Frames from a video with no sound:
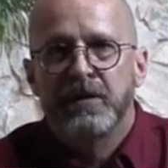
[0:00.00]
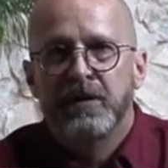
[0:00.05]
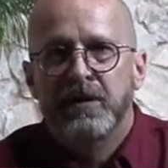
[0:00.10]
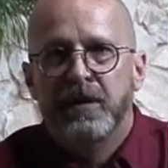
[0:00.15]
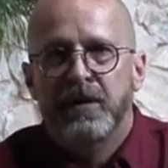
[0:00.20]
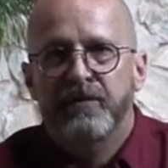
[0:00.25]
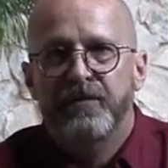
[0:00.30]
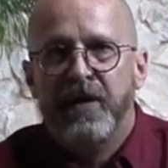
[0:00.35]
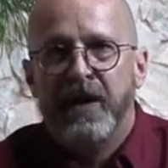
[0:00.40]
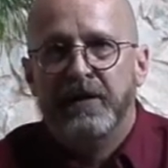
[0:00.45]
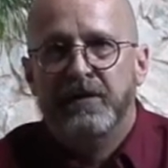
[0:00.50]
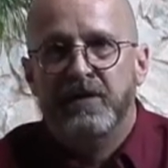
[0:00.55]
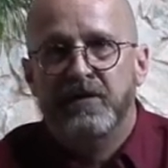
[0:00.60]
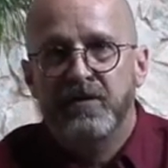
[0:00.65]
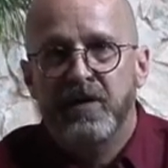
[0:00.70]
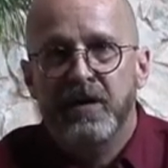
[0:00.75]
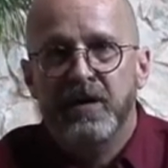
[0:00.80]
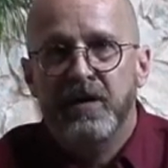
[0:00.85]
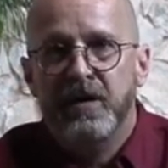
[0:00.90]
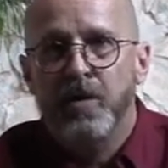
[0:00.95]
In fact,
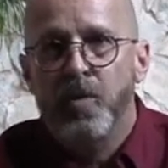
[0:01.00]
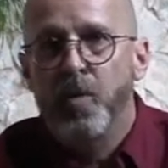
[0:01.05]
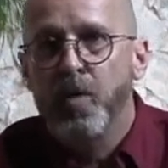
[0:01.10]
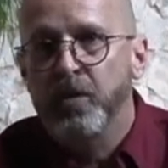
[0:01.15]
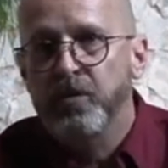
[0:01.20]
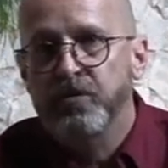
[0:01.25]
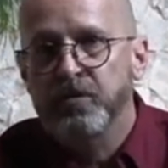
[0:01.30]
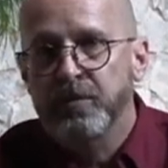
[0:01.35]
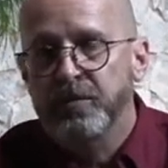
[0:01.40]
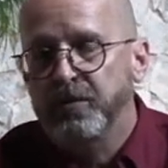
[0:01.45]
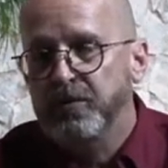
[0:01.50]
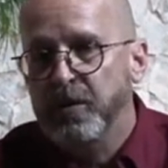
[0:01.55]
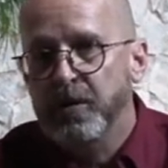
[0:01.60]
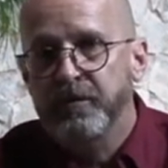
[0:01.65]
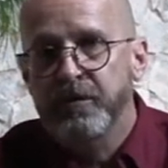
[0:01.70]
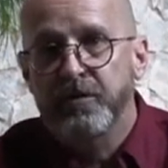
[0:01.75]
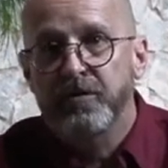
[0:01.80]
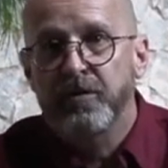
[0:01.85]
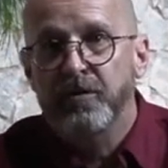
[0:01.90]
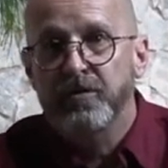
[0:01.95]
attending a worship
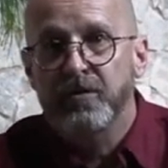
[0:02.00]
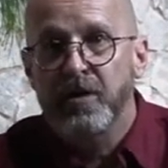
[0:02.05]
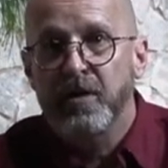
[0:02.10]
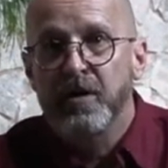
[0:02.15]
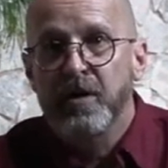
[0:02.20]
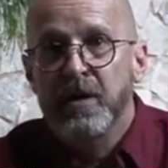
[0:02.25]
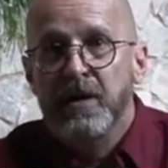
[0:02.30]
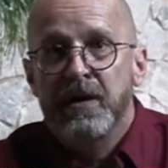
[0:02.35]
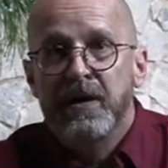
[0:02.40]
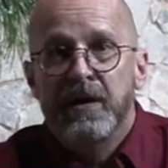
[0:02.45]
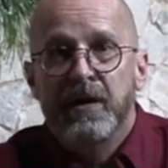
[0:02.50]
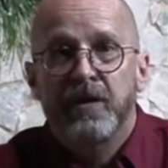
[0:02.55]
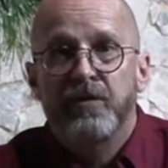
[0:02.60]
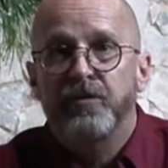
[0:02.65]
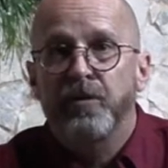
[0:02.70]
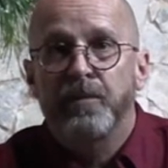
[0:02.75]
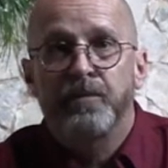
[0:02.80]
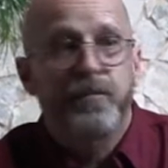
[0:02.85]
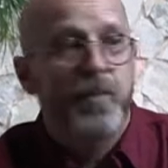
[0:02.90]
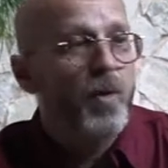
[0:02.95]
service is
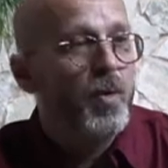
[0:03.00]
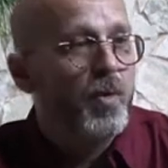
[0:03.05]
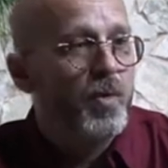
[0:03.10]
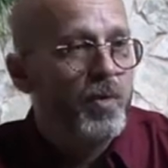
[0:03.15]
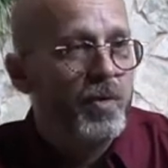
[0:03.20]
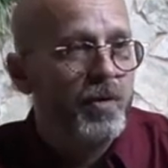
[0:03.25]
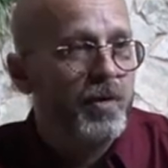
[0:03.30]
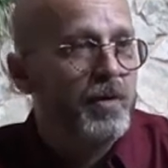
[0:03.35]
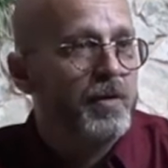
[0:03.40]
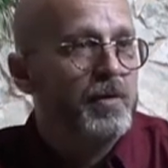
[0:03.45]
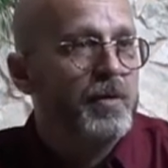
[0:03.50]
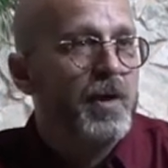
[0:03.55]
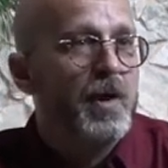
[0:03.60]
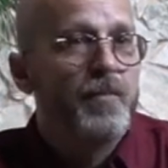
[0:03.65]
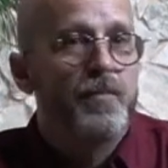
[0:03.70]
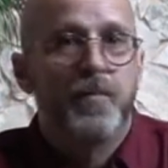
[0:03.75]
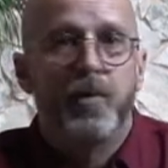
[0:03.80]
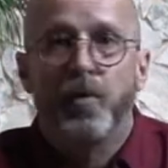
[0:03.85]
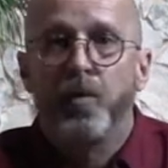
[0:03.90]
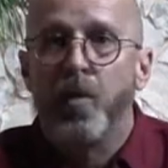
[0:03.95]
a poor
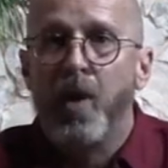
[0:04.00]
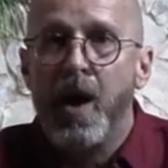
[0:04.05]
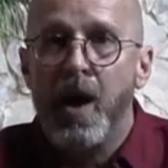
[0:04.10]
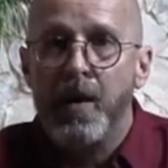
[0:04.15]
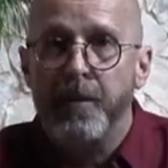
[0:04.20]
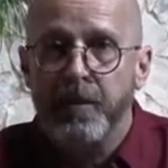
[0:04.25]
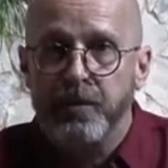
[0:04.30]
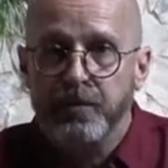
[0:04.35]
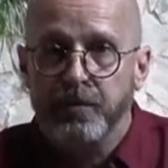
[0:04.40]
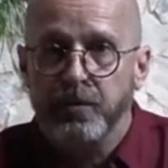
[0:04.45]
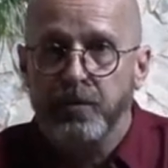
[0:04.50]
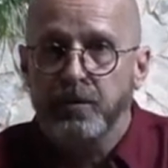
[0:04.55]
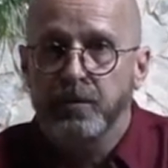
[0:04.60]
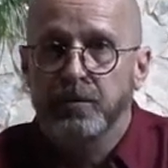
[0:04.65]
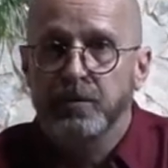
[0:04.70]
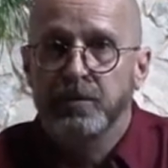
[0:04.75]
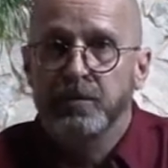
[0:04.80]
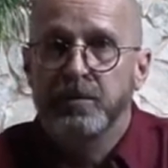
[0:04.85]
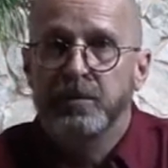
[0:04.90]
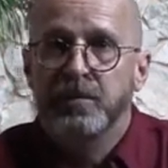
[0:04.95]
barometer
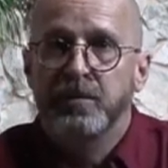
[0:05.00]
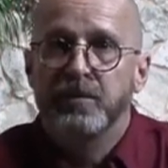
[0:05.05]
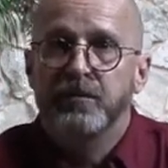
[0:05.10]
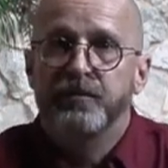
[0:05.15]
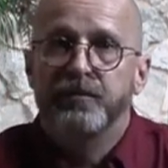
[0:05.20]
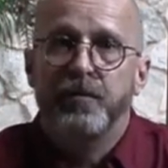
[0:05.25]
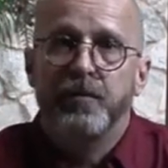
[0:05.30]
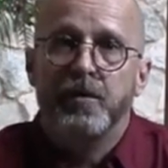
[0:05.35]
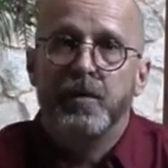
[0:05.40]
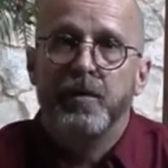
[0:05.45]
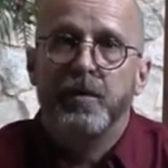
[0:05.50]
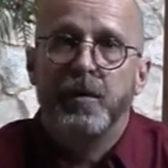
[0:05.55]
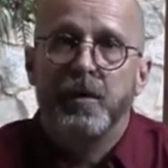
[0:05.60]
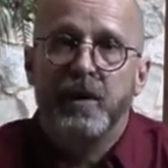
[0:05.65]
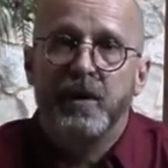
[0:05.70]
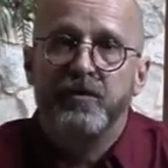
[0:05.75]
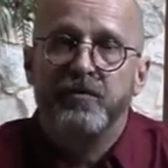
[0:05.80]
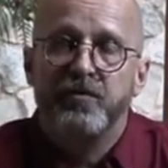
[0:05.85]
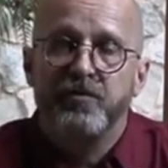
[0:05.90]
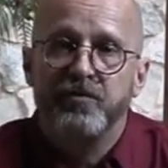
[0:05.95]
for your
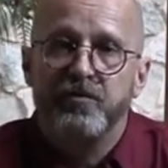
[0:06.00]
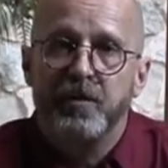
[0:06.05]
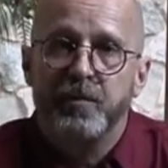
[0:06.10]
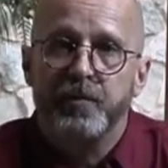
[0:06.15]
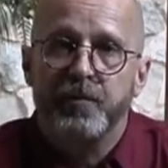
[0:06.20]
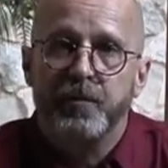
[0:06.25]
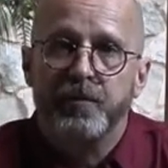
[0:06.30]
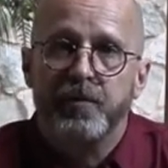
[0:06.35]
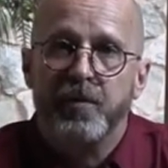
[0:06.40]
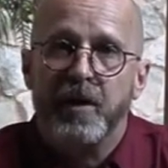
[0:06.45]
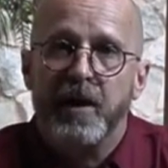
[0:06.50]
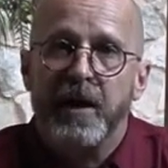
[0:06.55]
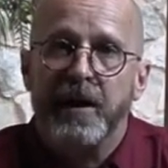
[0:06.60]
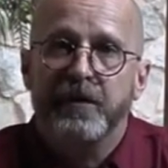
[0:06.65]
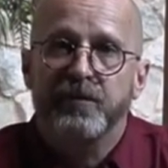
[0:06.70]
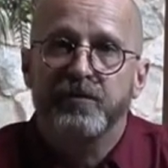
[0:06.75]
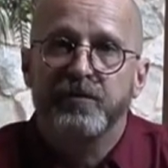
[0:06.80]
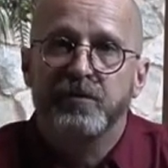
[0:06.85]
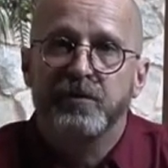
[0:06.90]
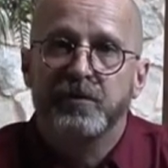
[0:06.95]
relationship with
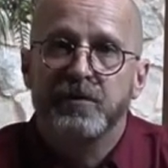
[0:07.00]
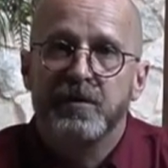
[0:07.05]
Christ.